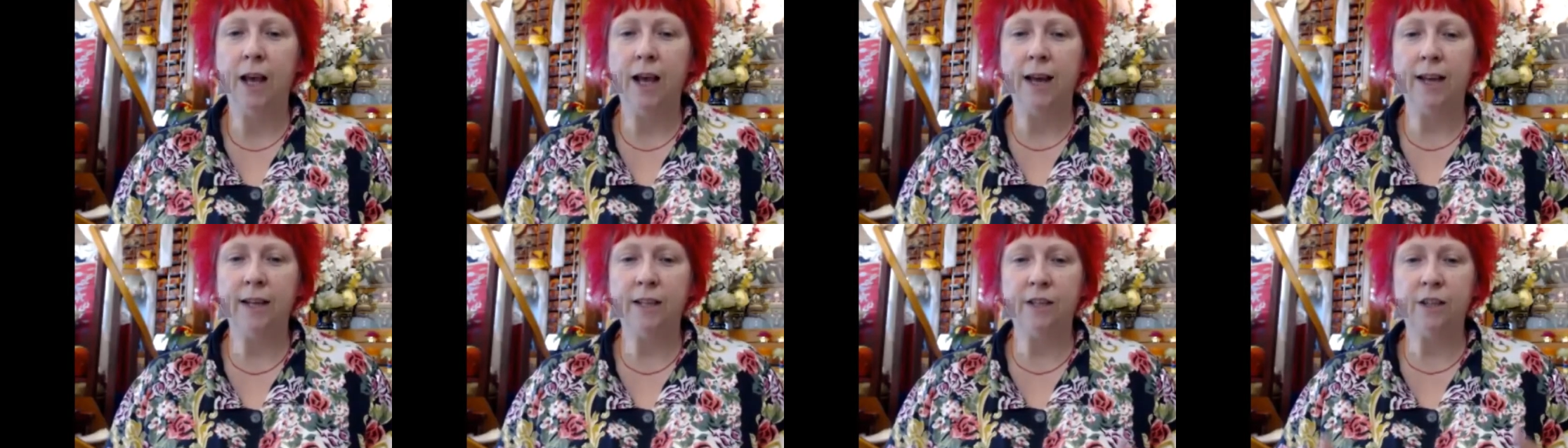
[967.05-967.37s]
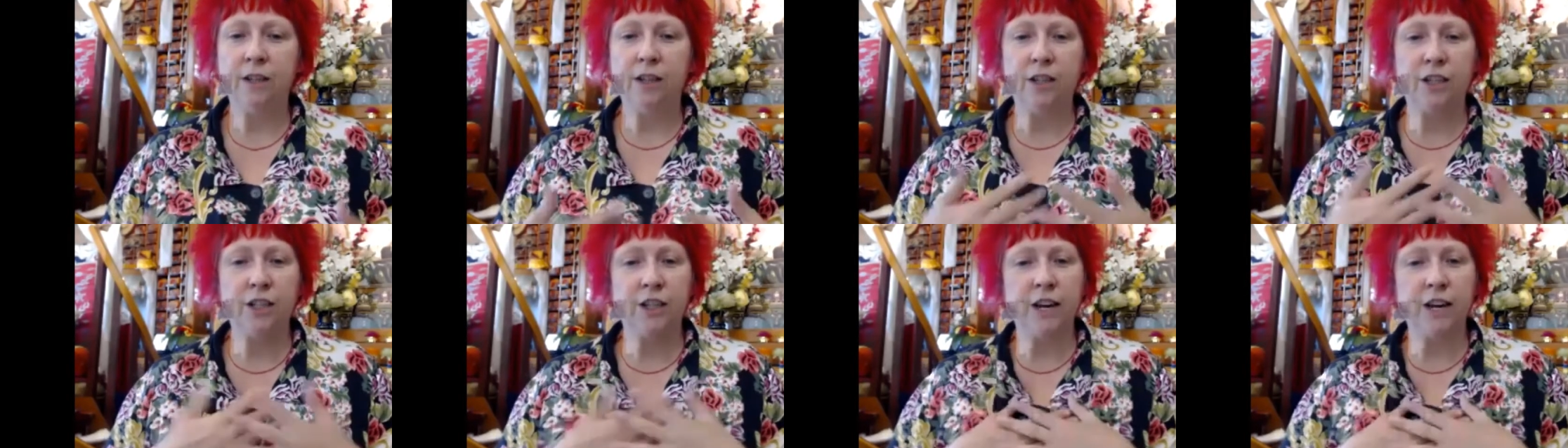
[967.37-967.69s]
And
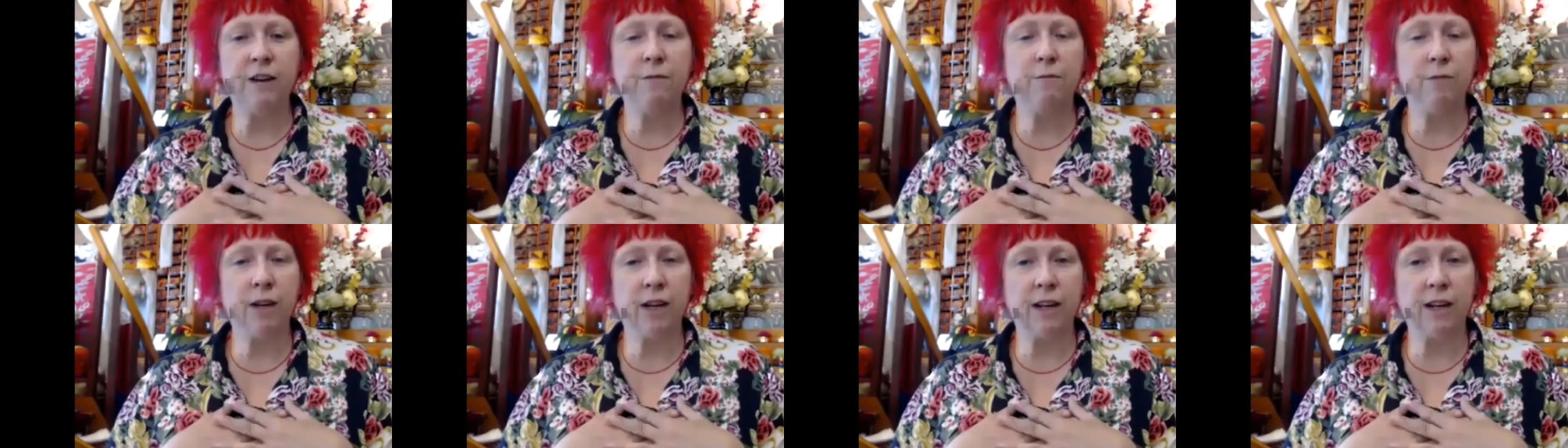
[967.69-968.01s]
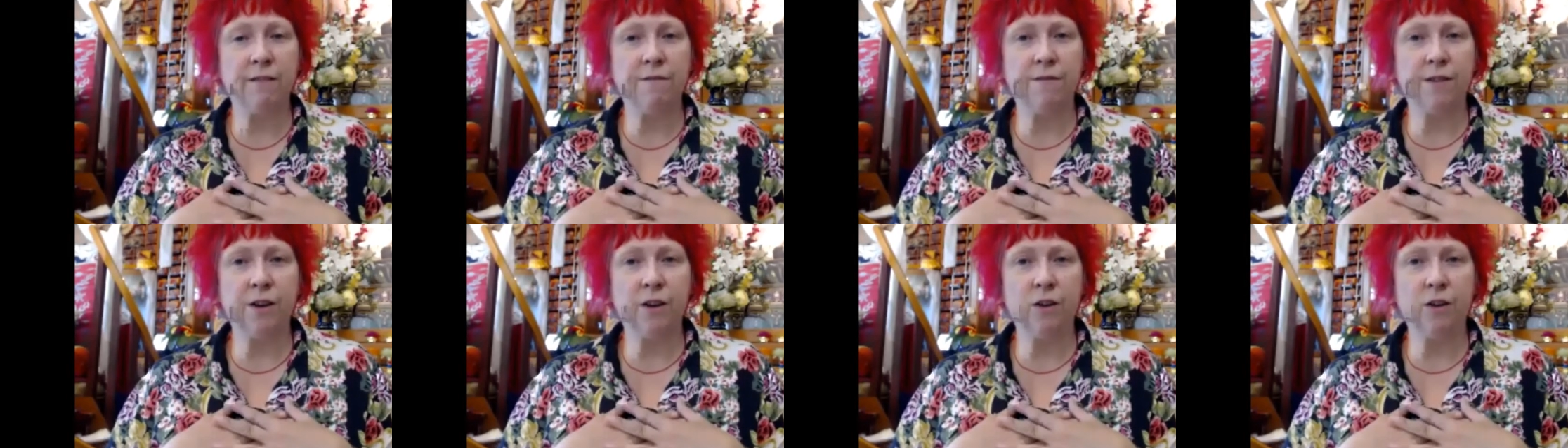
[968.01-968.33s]
so she really
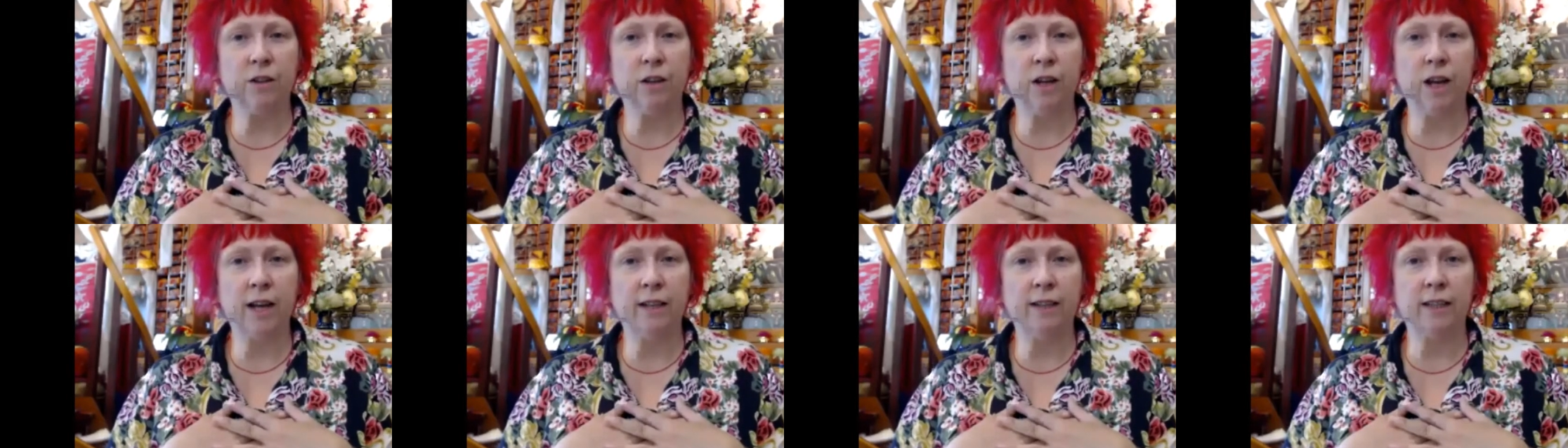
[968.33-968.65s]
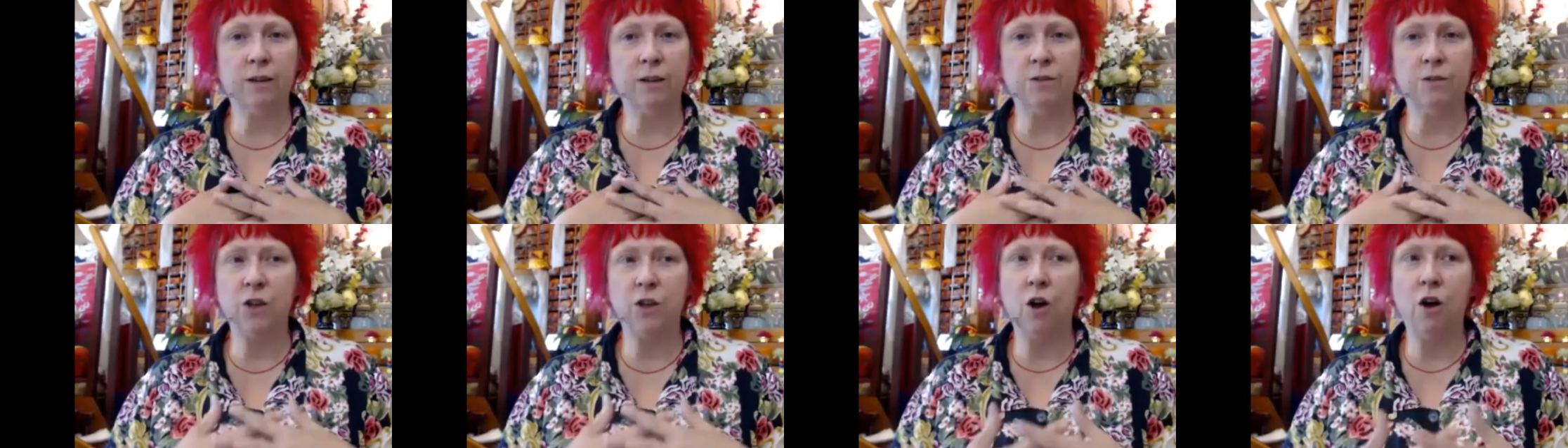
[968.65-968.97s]
felt like
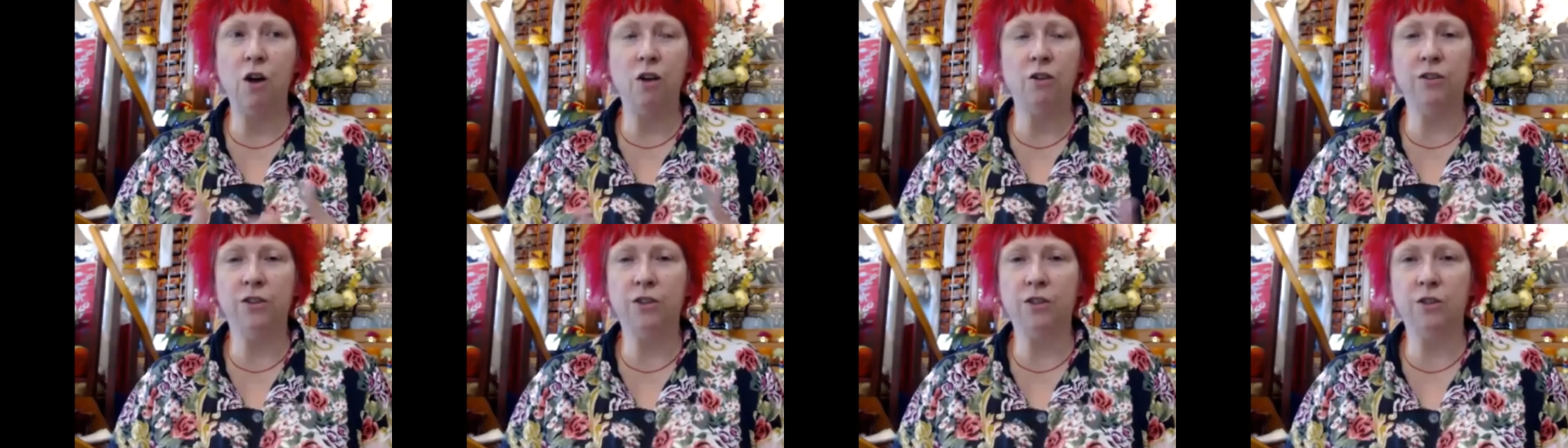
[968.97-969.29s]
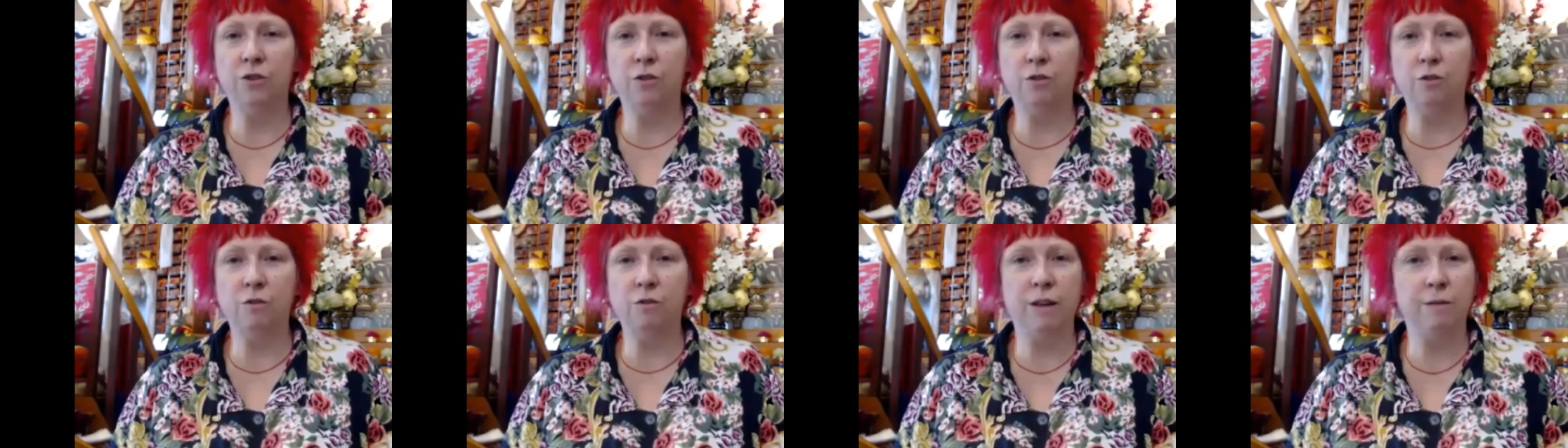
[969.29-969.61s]
there was a whole
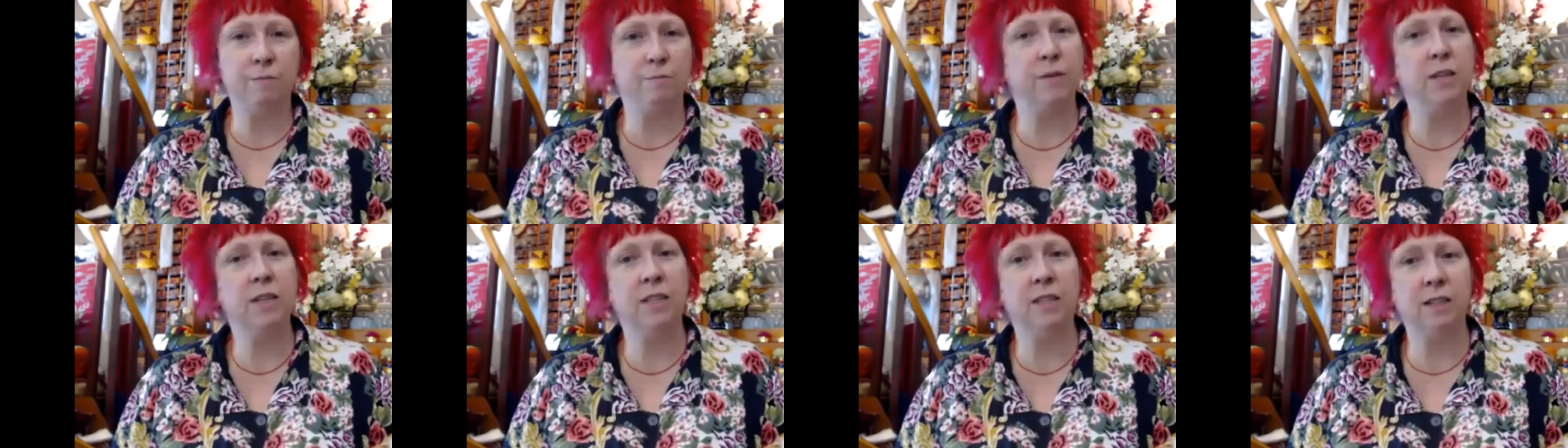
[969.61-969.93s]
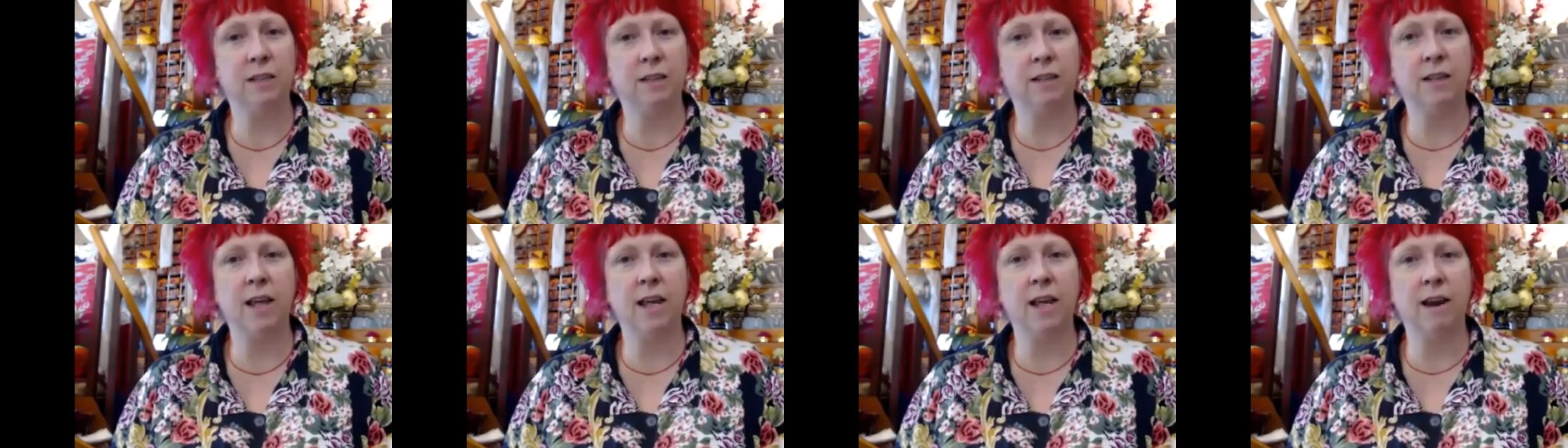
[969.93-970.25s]
story
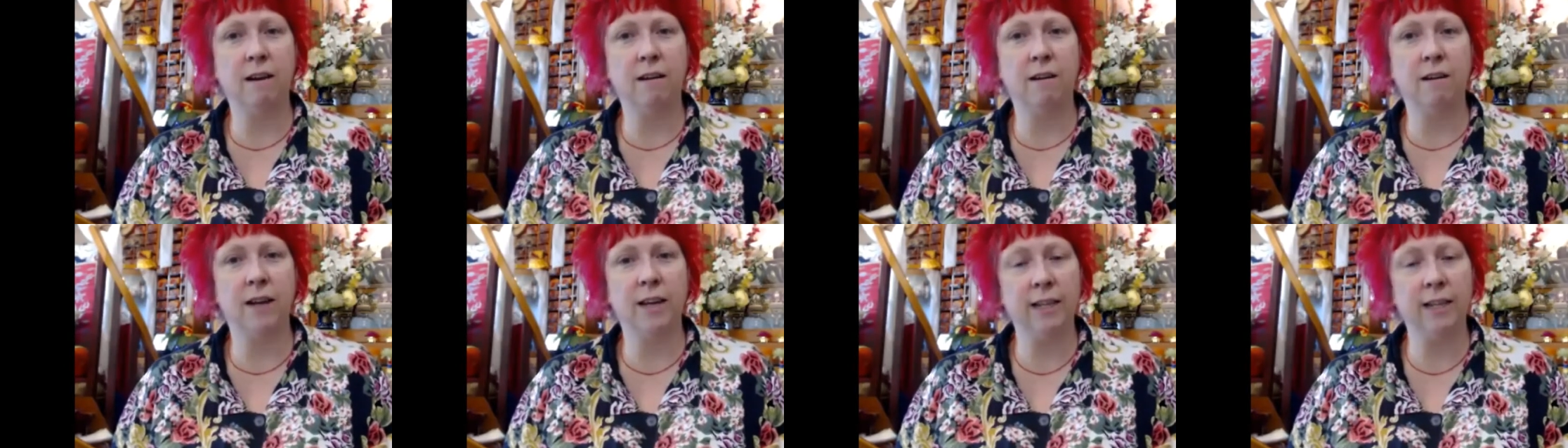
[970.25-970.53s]
missed there